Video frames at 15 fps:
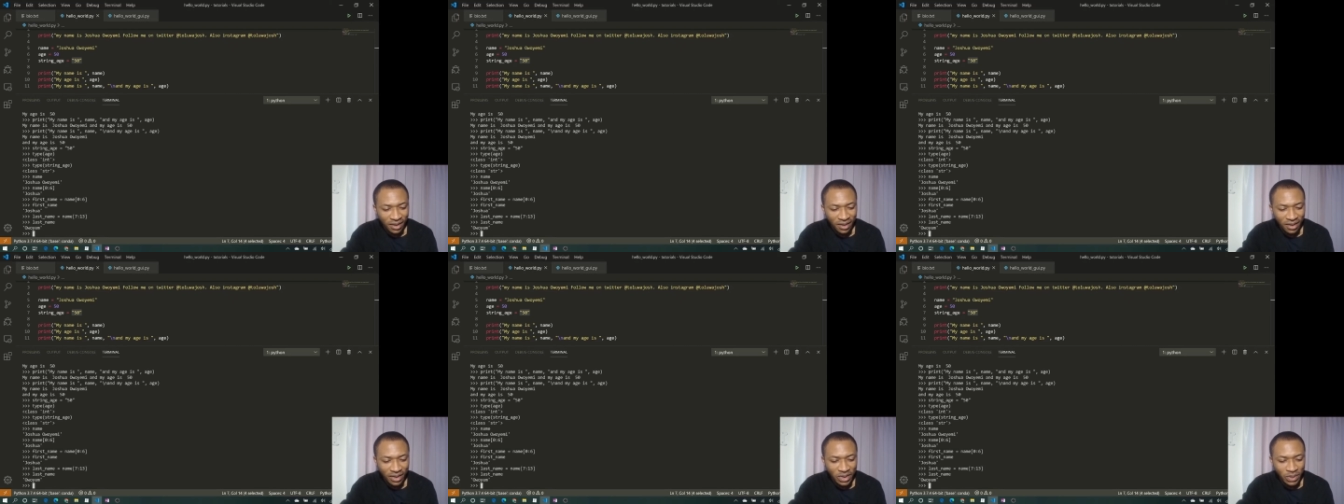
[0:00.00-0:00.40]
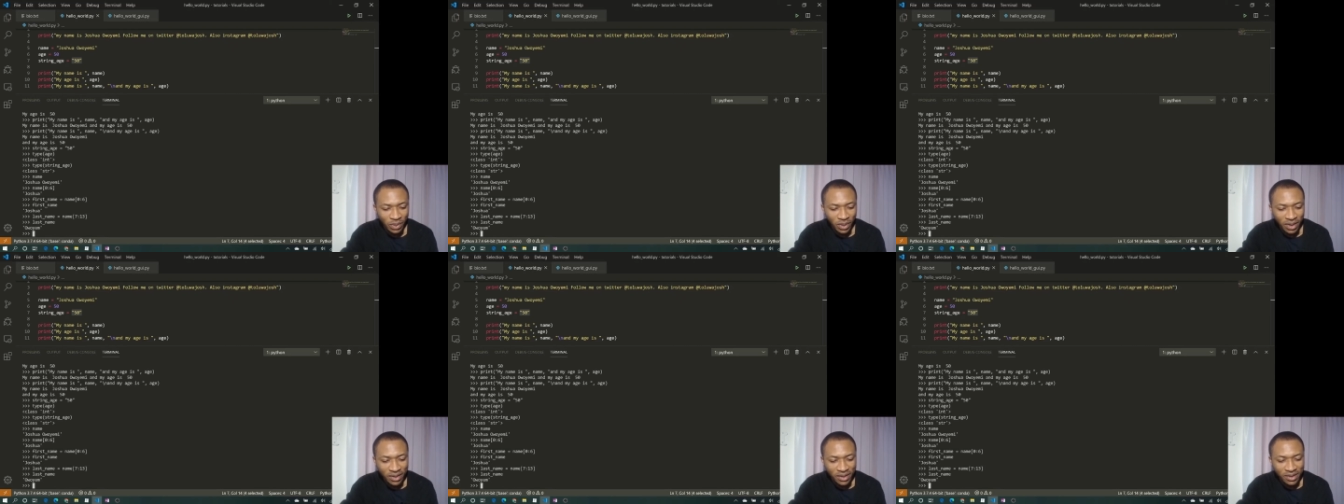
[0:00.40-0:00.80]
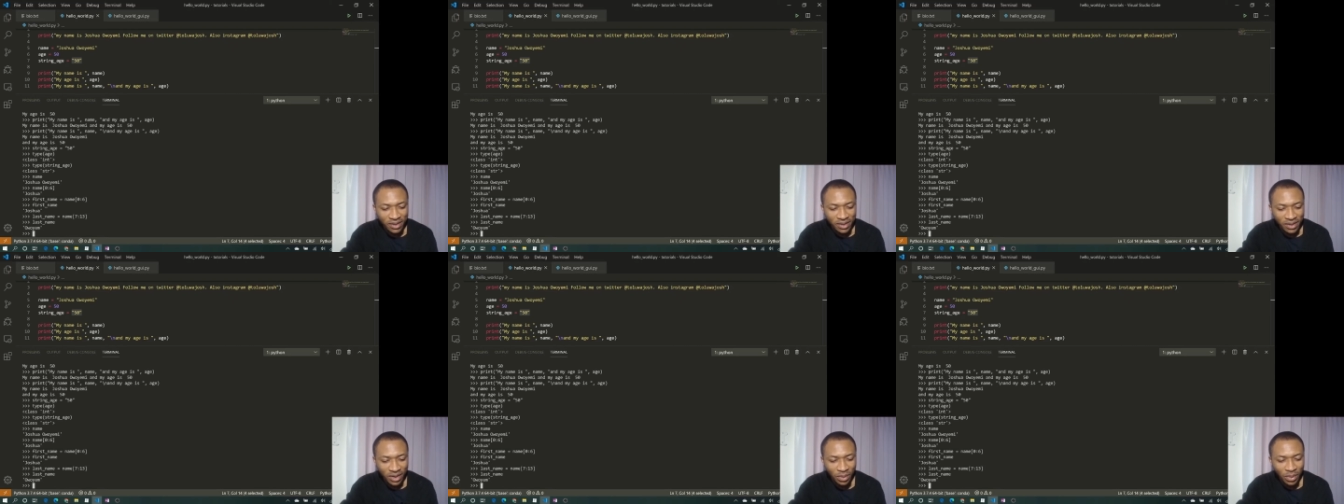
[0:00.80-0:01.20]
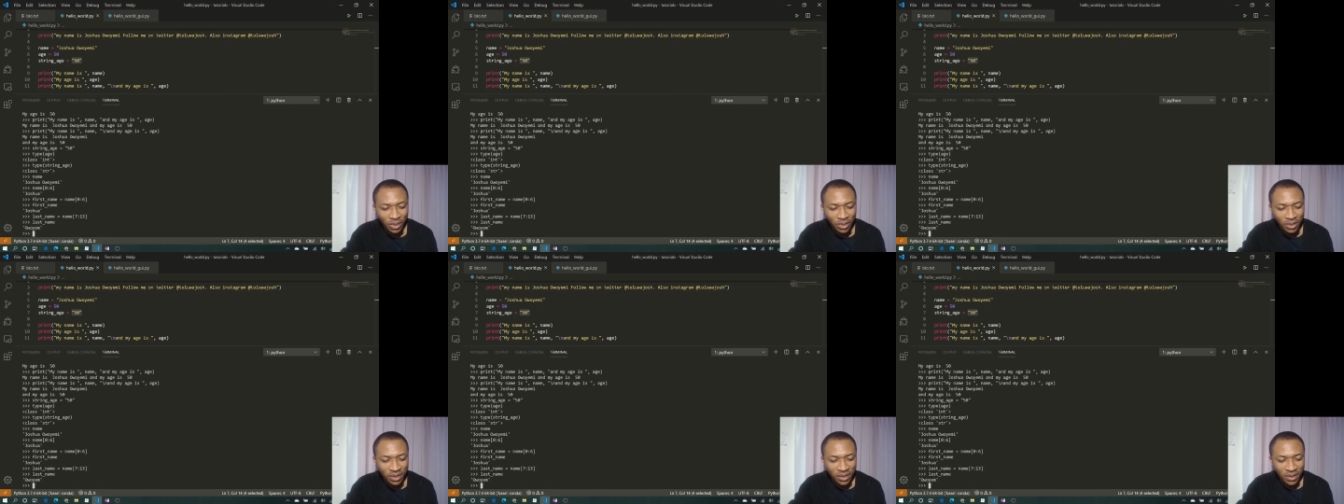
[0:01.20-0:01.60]
it splits up
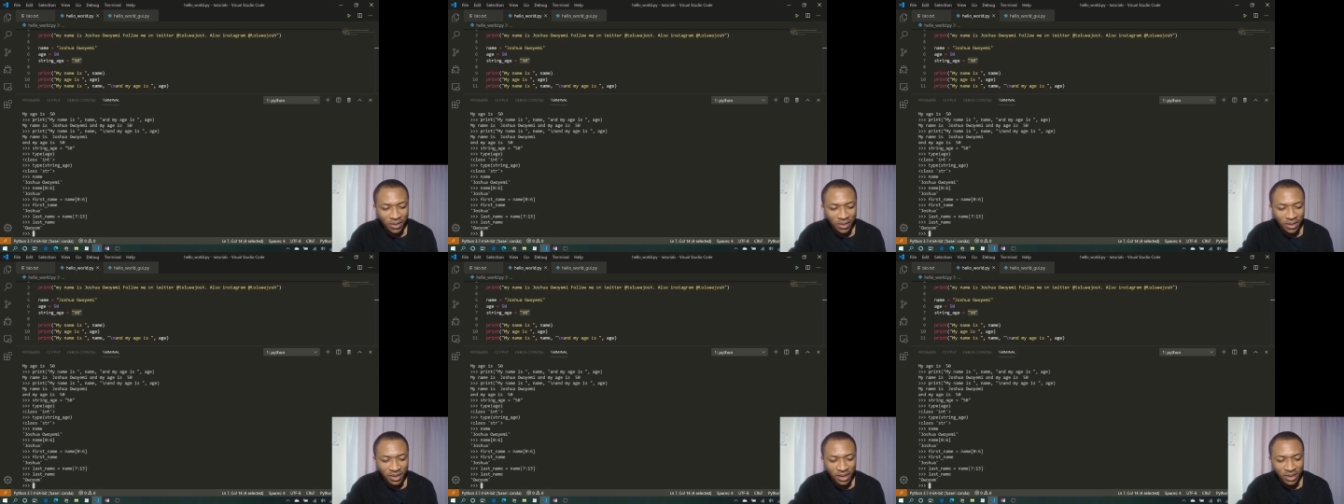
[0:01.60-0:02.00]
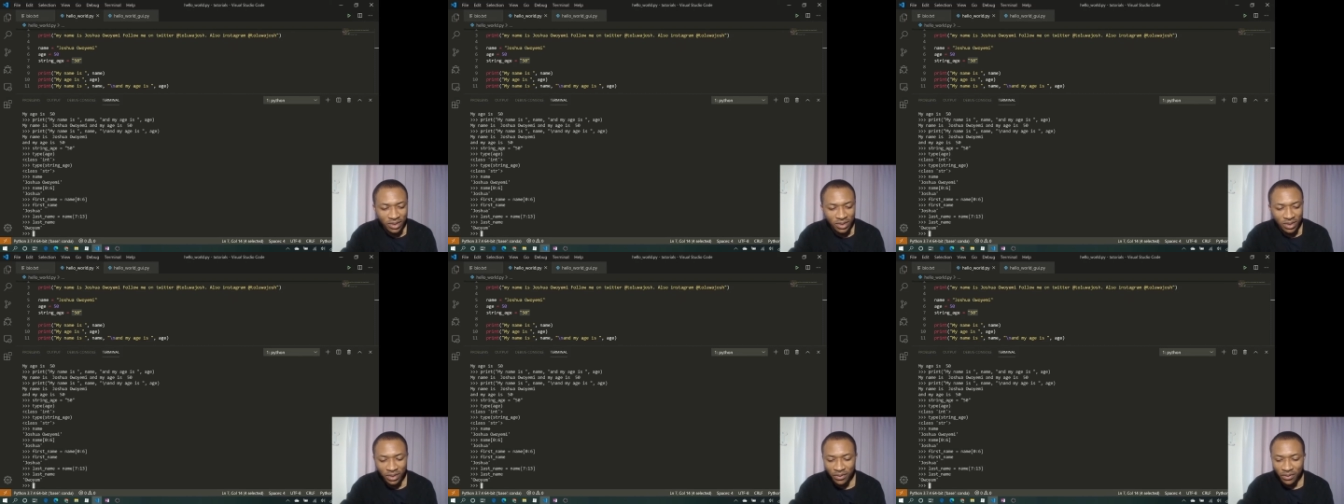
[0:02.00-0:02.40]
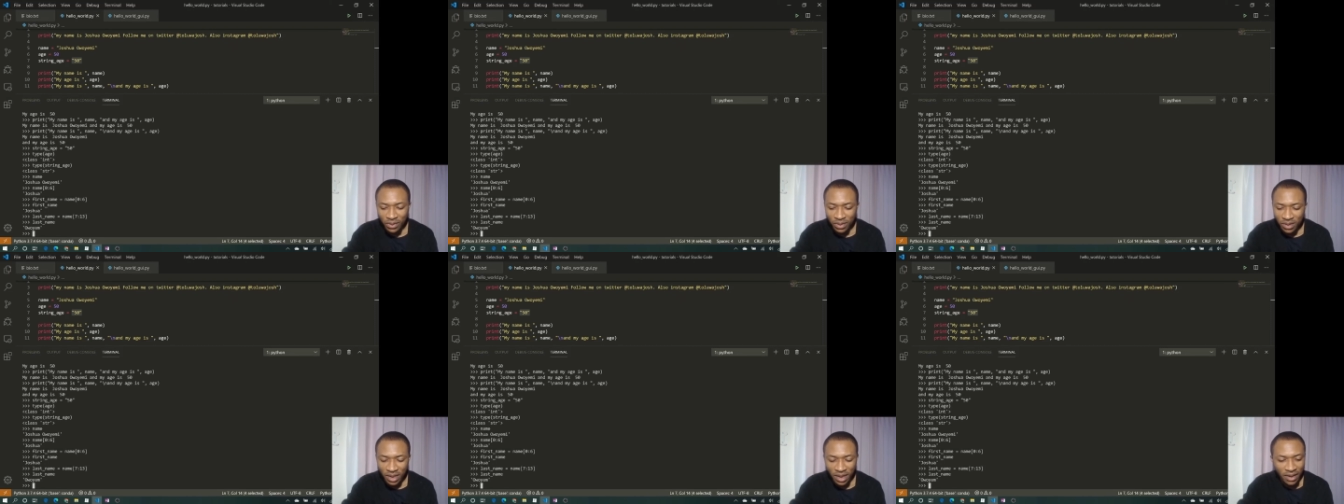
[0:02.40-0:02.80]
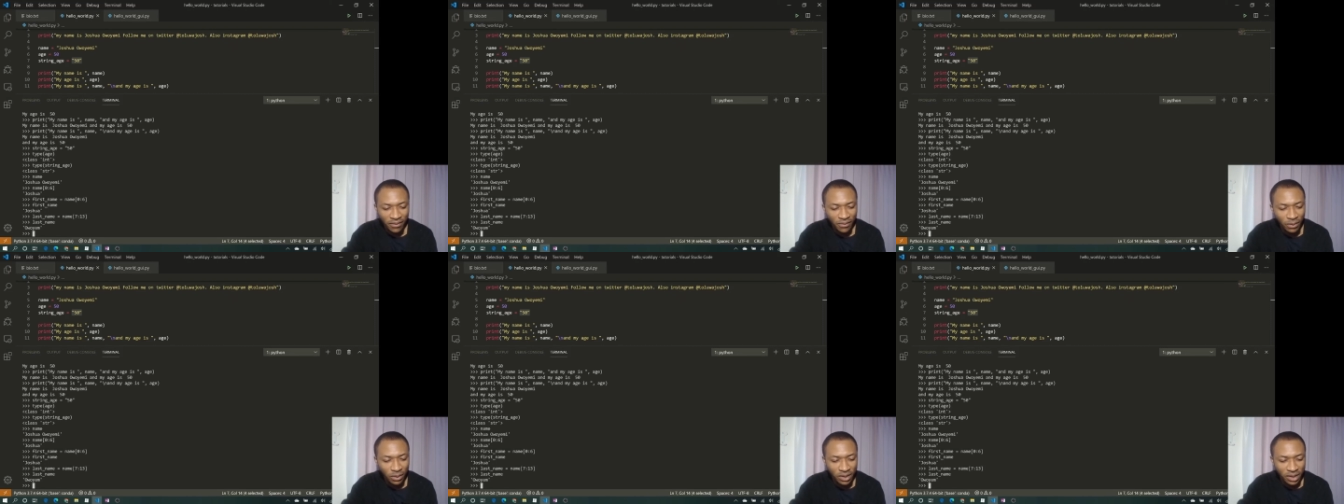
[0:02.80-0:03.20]
until the 13. So if we say
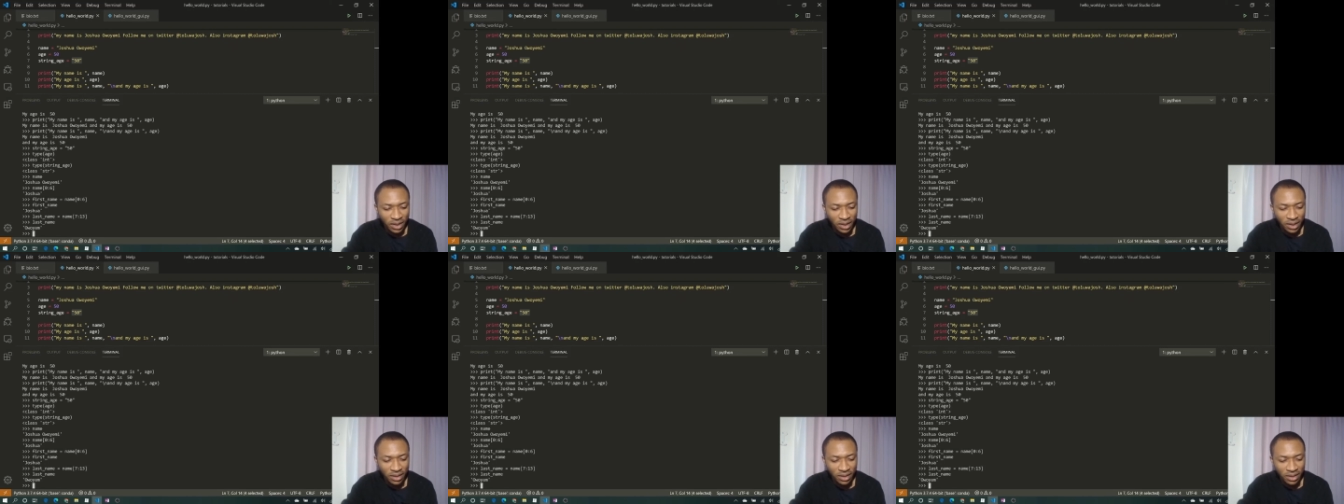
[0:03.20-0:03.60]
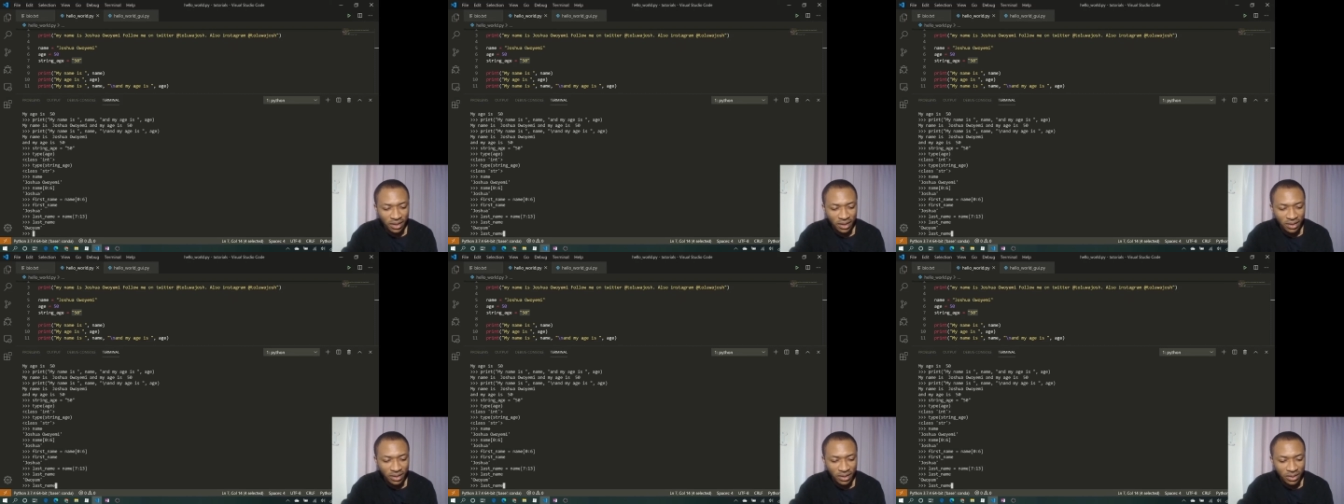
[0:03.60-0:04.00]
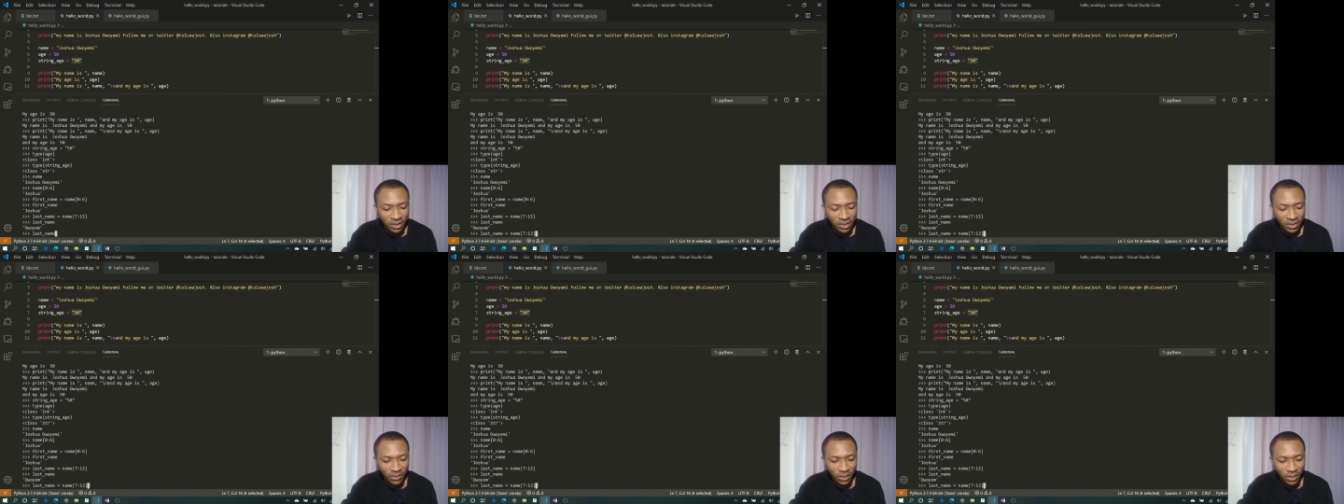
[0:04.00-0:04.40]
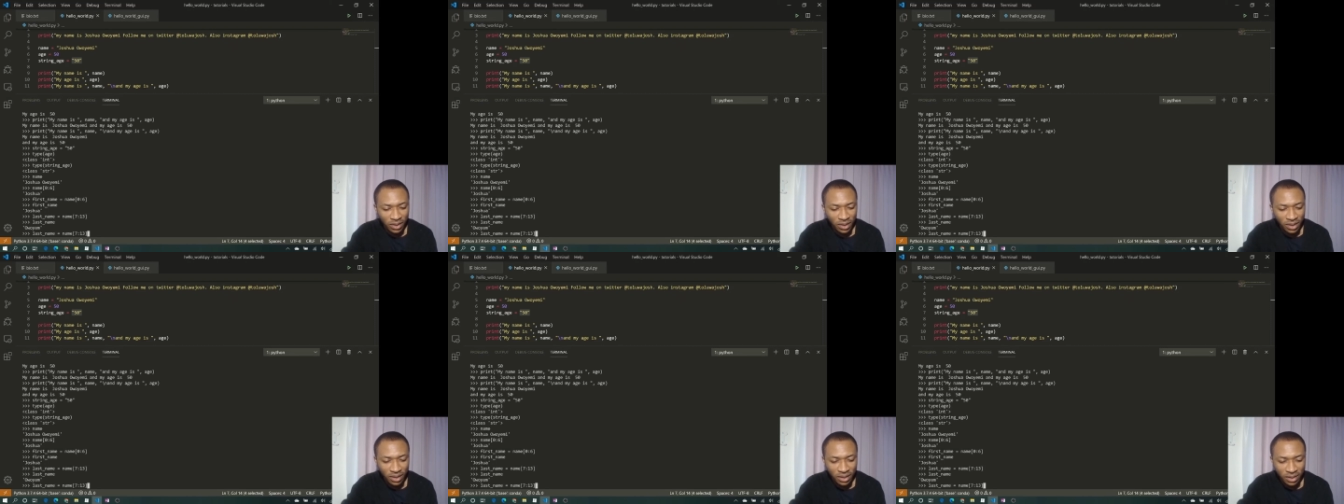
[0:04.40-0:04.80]
14, let's use
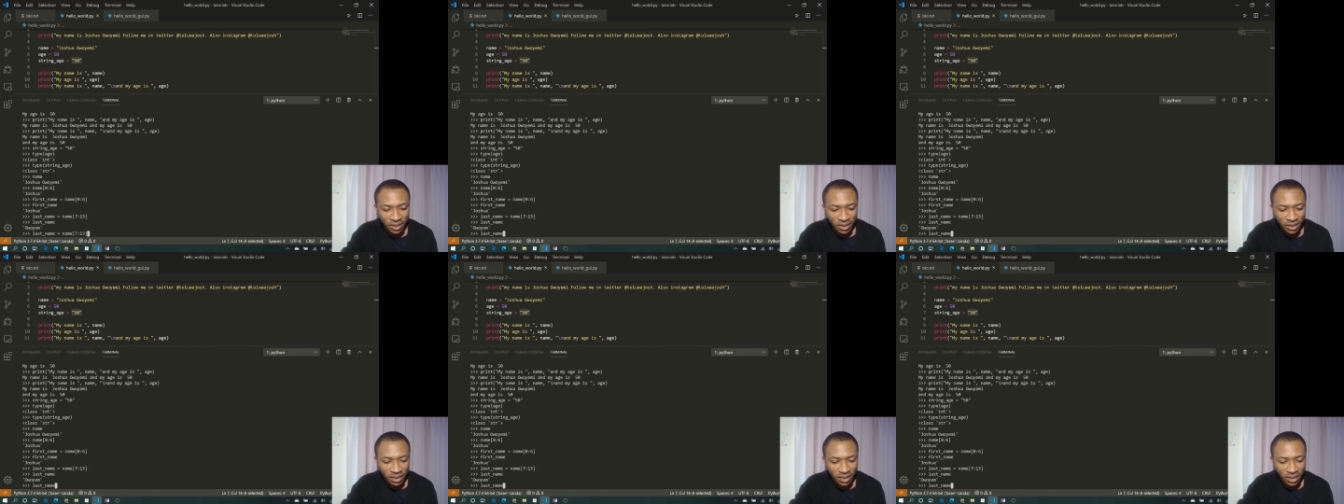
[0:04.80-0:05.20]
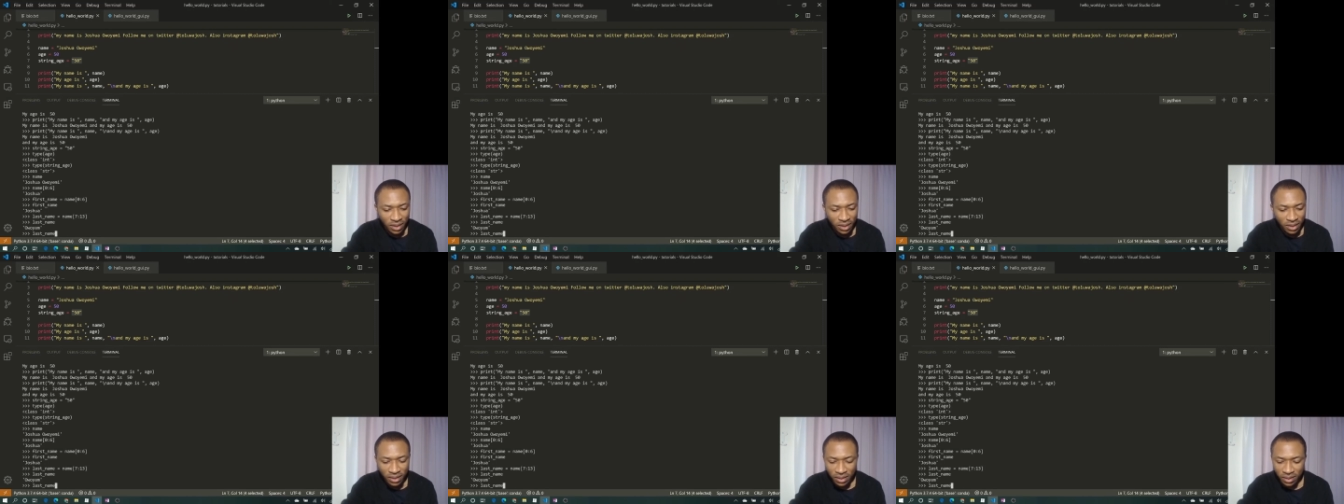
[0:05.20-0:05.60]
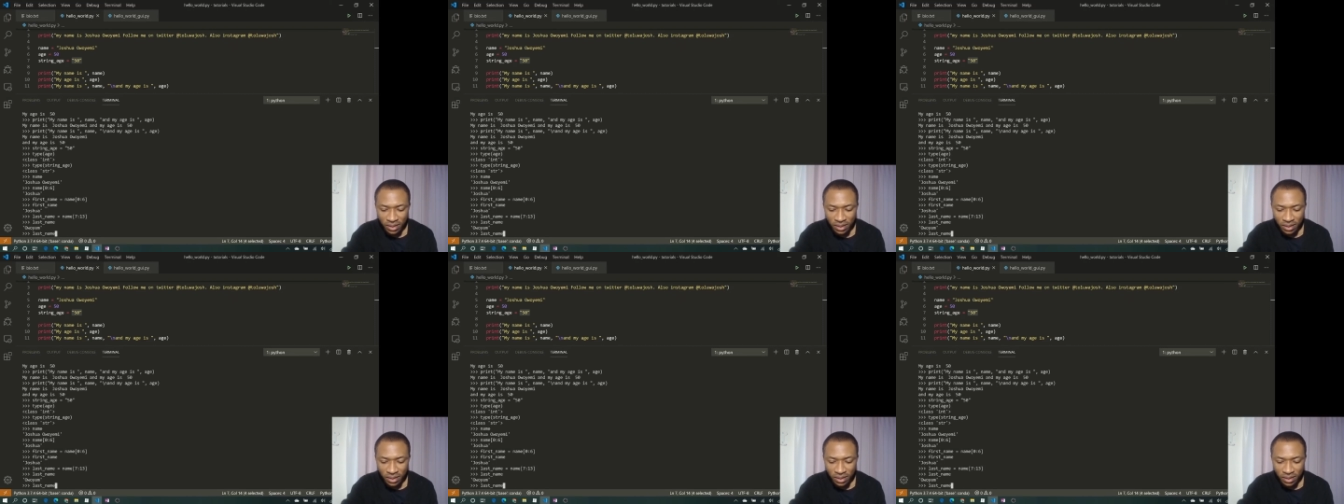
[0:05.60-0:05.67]
14 in this case.